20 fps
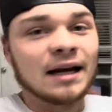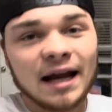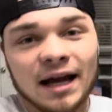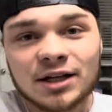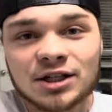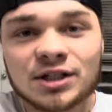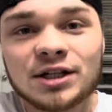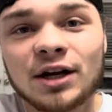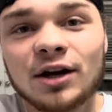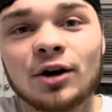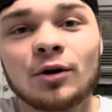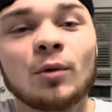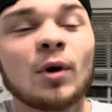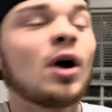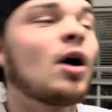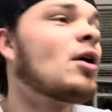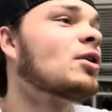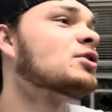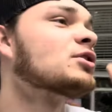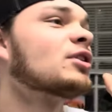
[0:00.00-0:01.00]
Next year,
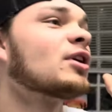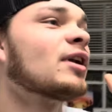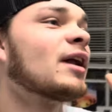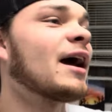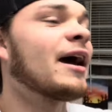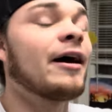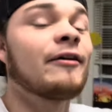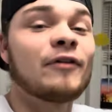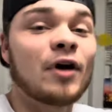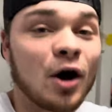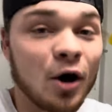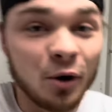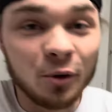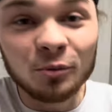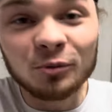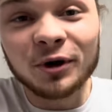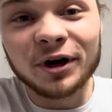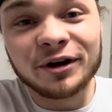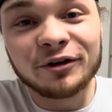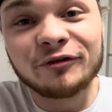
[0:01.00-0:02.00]
we're also going to have
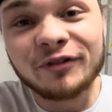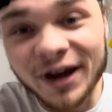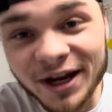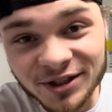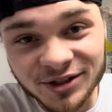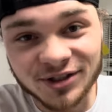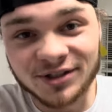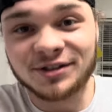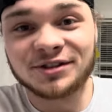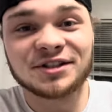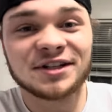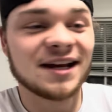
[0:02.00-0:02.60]
home renovations.